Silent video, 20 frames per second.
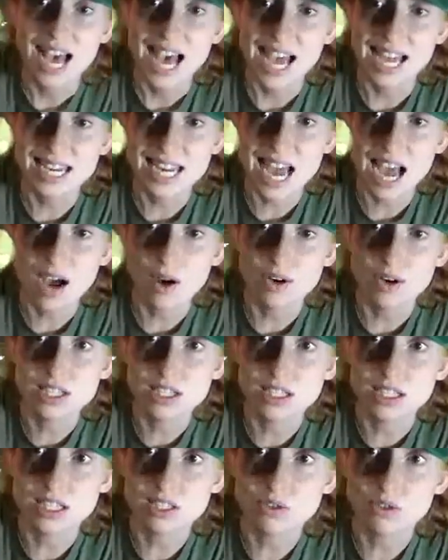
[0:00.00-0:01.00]
and now
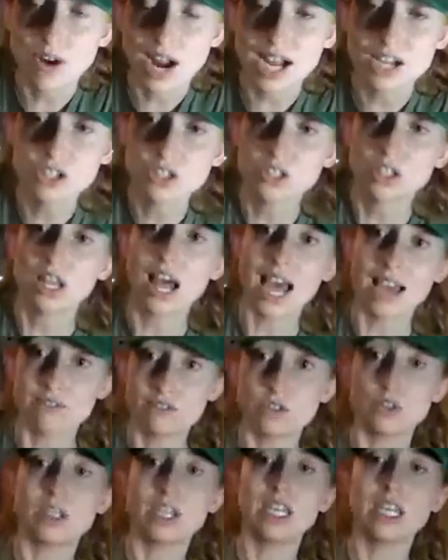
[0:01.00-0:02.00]
it's this fresh, live
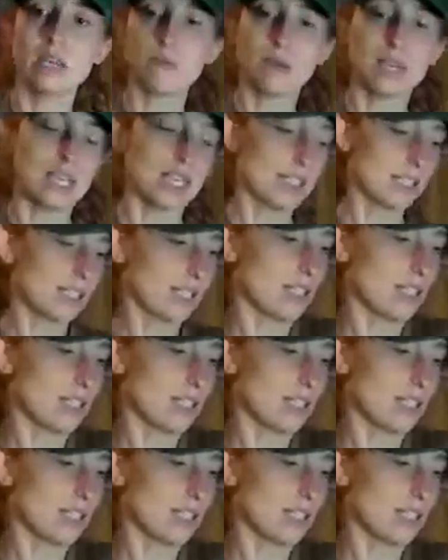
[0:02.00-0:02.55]
zucchini piece.